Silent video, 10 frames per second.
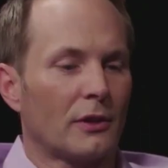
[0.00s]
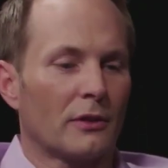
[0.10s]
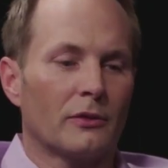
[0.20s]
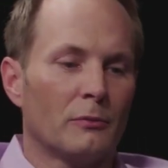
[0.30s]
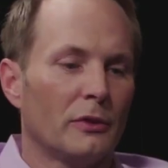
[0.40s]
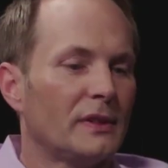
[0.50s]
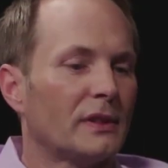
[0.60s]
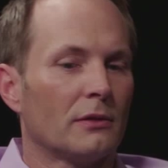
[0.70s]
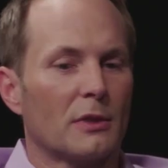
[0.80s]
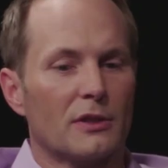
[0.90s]
on all those movies
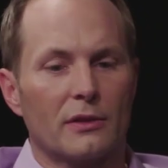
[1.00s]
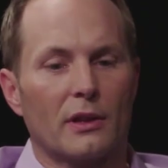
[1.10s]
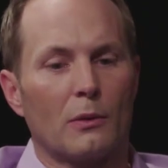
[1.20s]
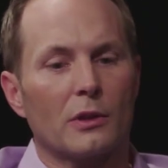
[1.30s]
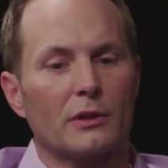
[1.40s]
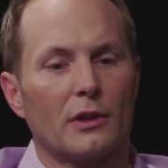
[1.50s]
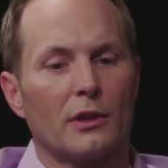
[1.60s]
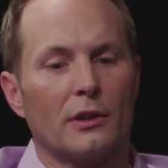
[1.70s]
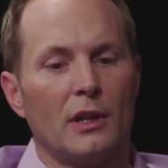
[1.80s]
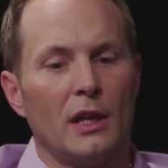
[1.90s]
that you mentioned that I worked
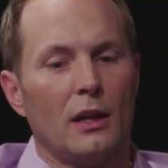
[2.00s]
on,